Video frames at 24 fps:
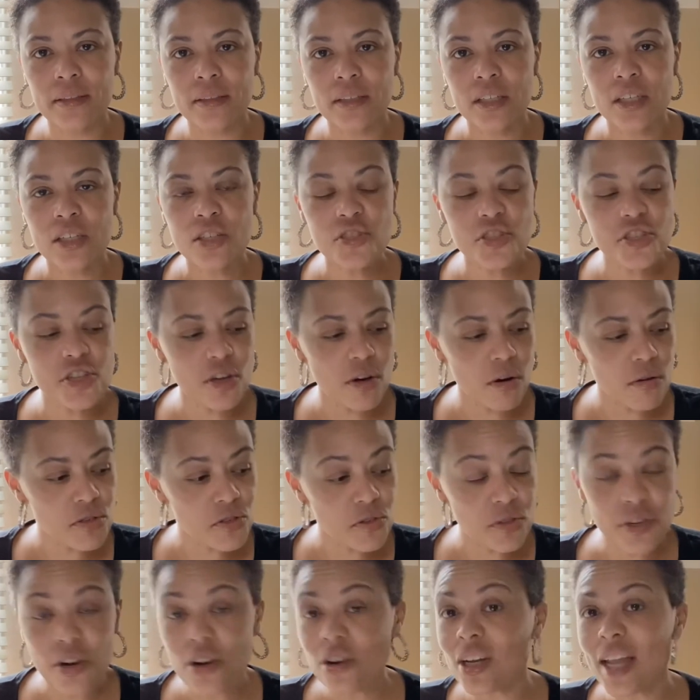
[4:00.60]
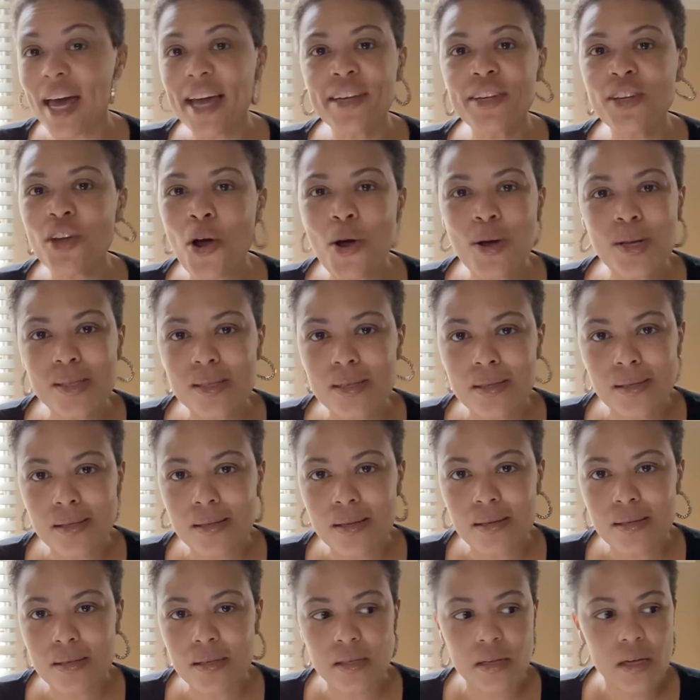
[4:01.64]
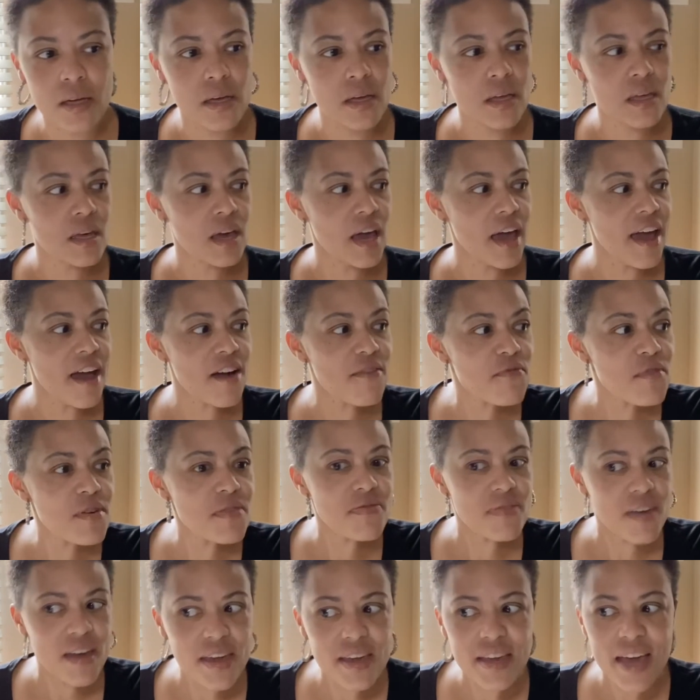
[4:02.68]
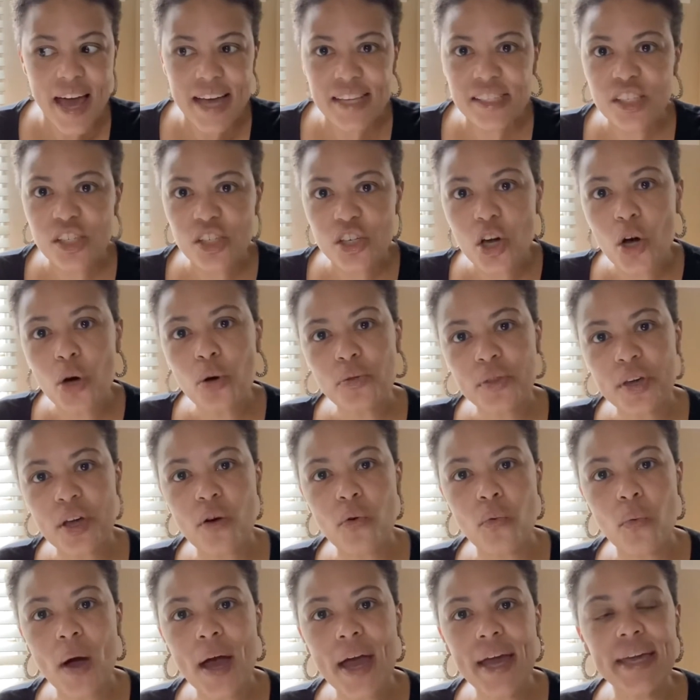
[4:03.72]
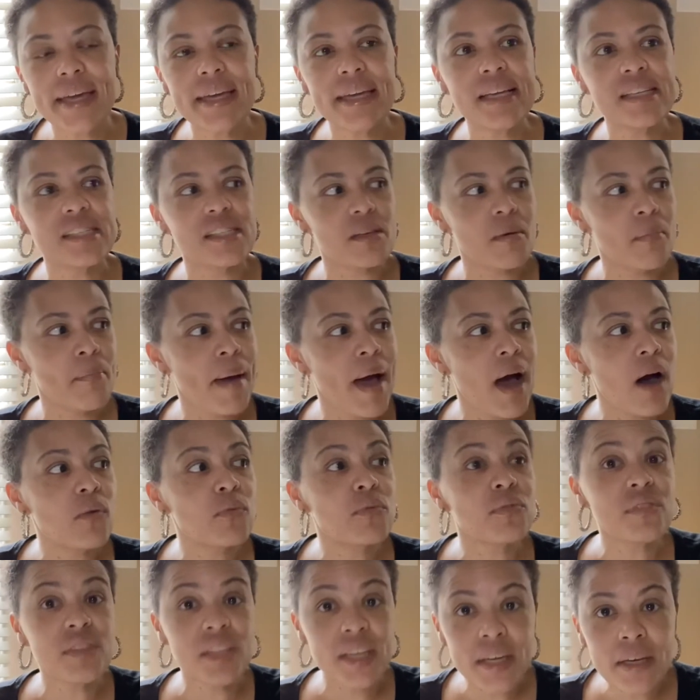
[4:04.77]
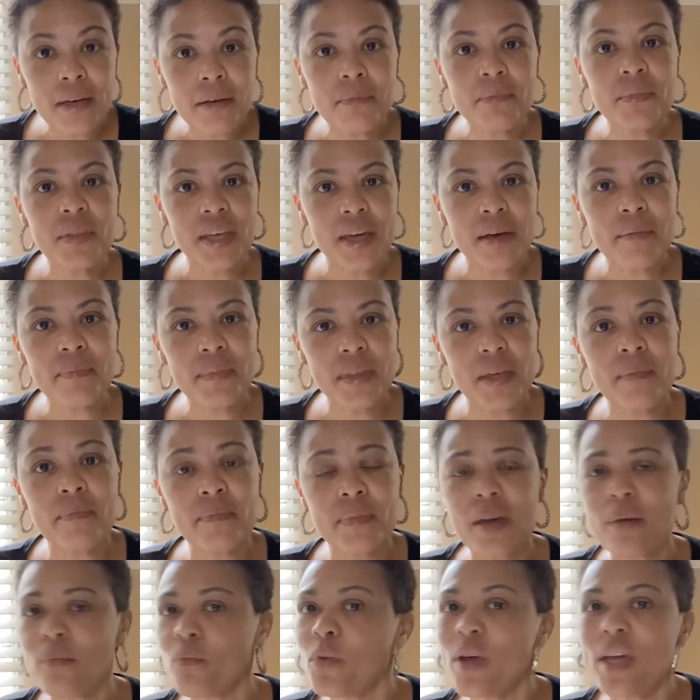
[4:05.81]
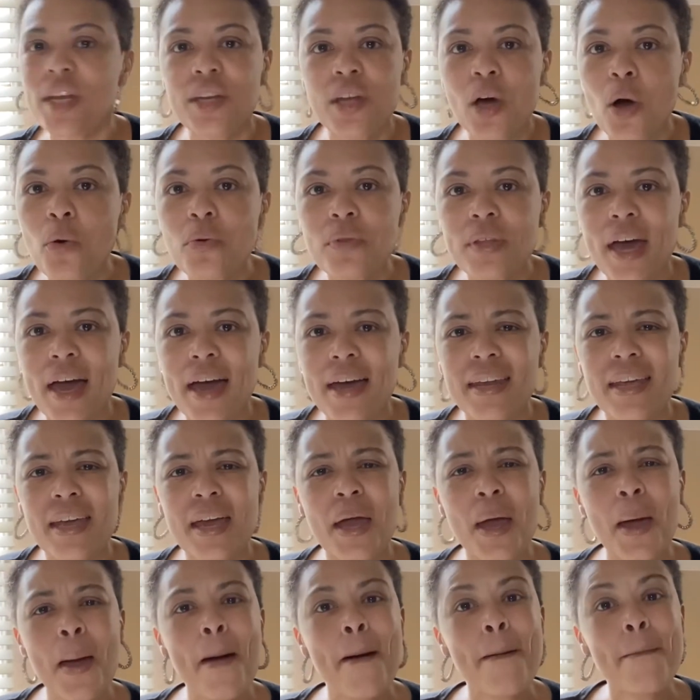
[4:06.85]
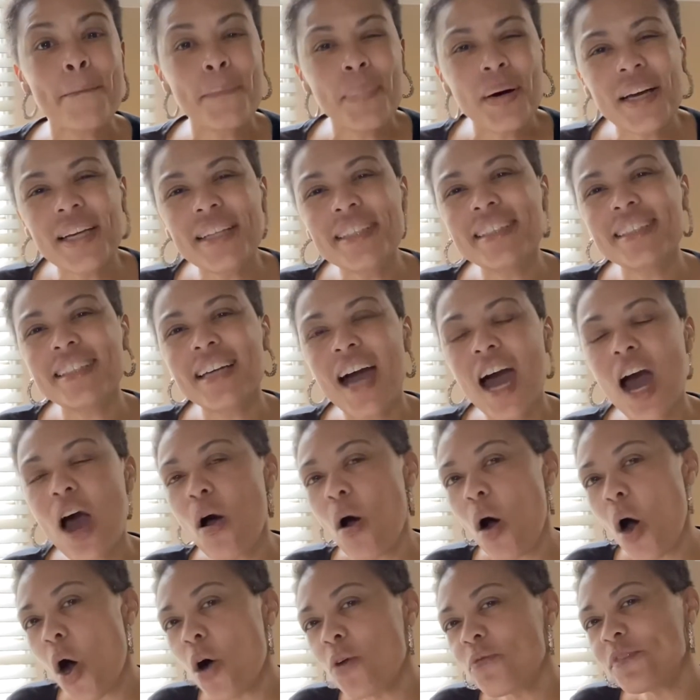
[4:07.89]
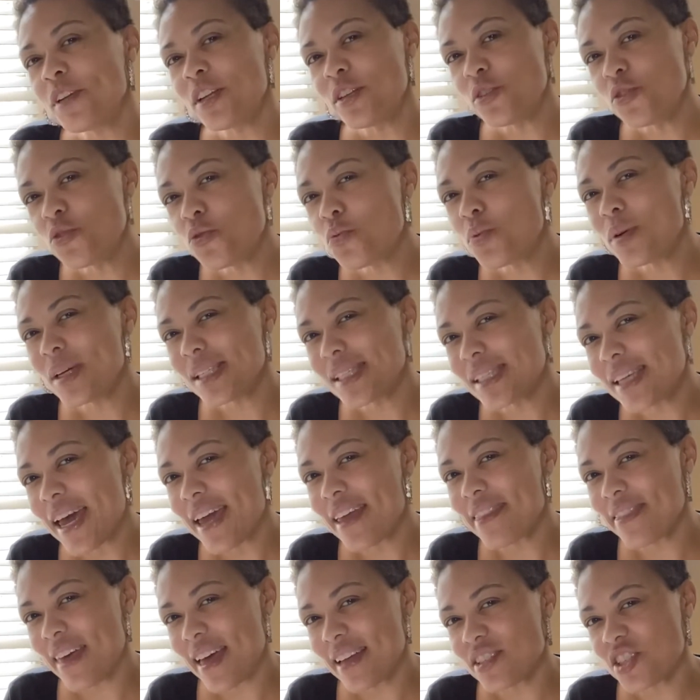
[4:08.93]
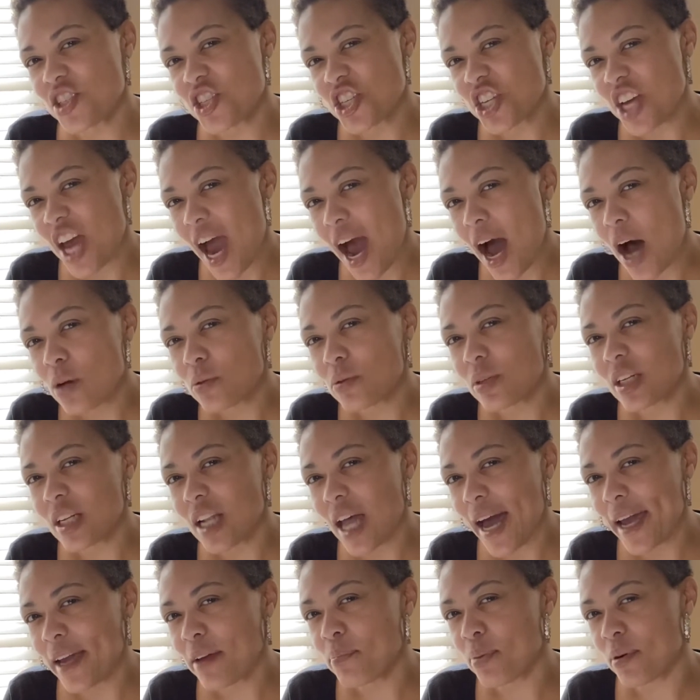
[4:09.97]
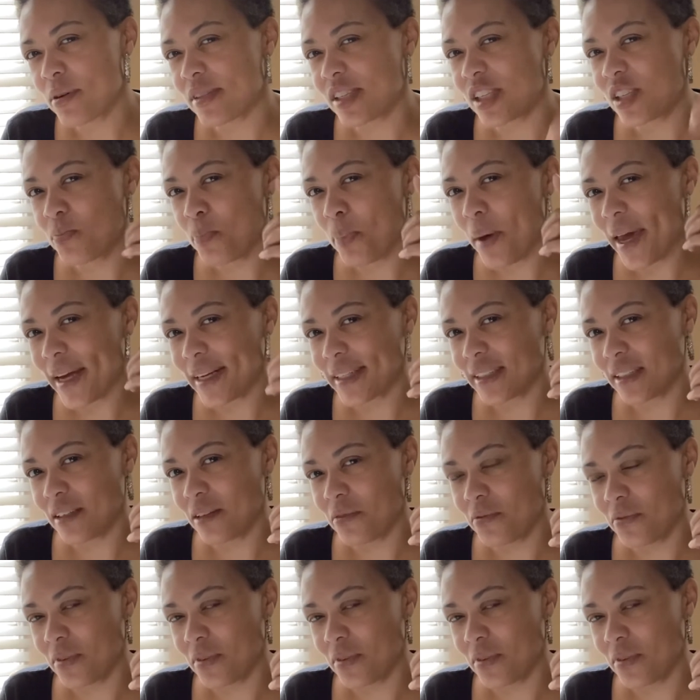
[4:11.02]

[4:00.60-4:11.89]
Children are like narcissists. Everything has to go their way. It's about them. We know that. But how often do we take that childlike perspective,